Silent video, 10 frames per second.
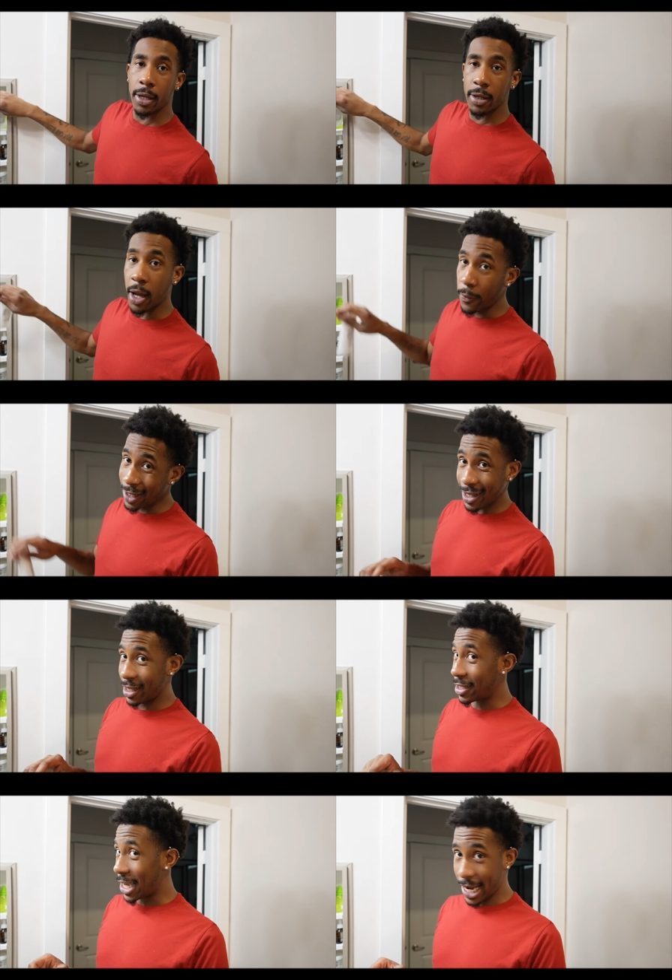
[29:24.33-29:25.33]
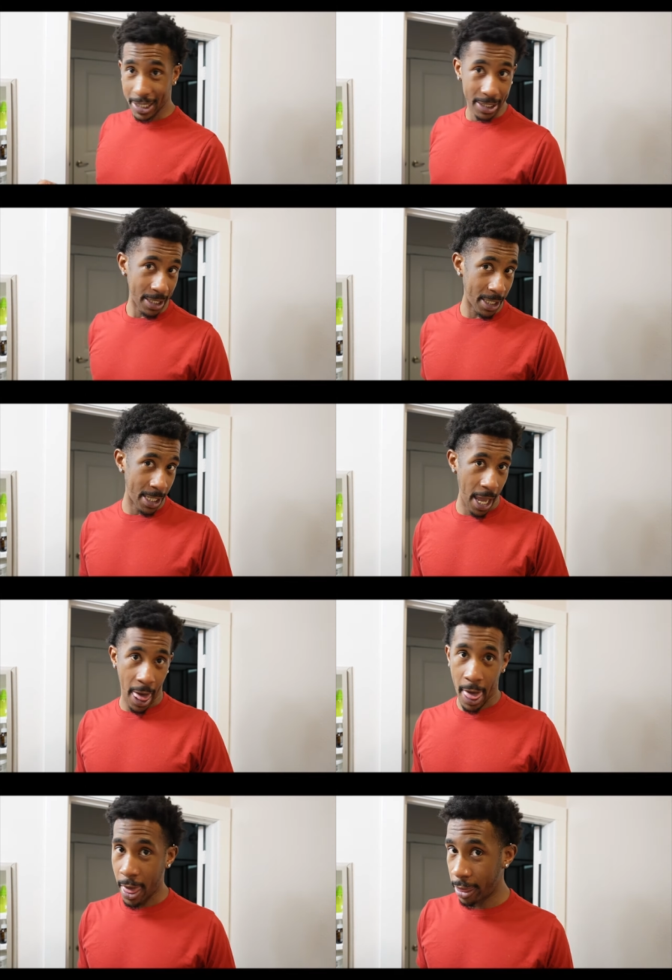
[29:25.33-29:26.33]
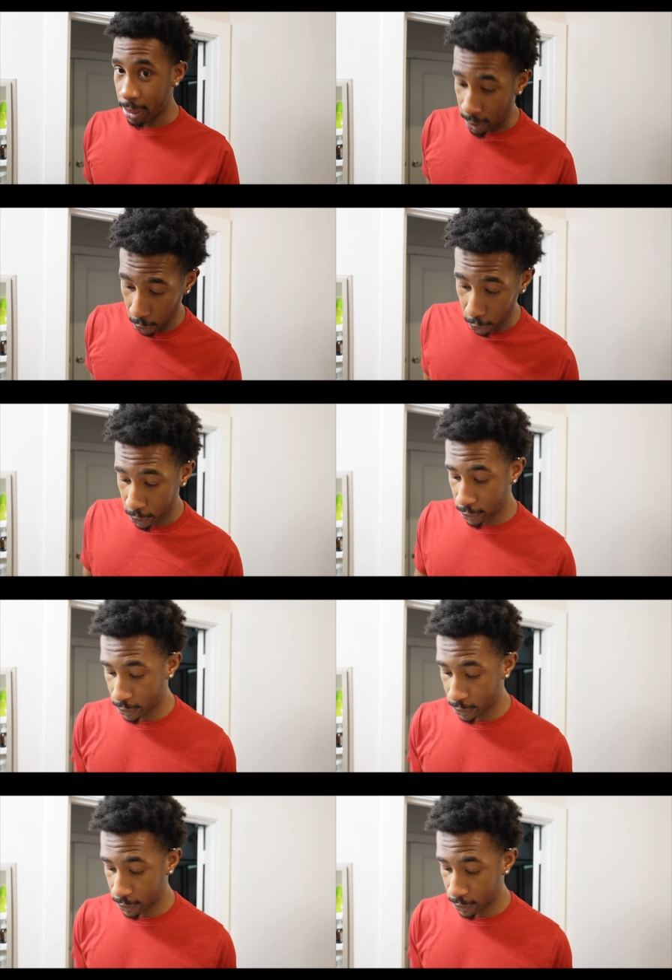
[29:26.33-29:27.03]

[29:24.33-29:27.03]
Y'all, we need to get this head together.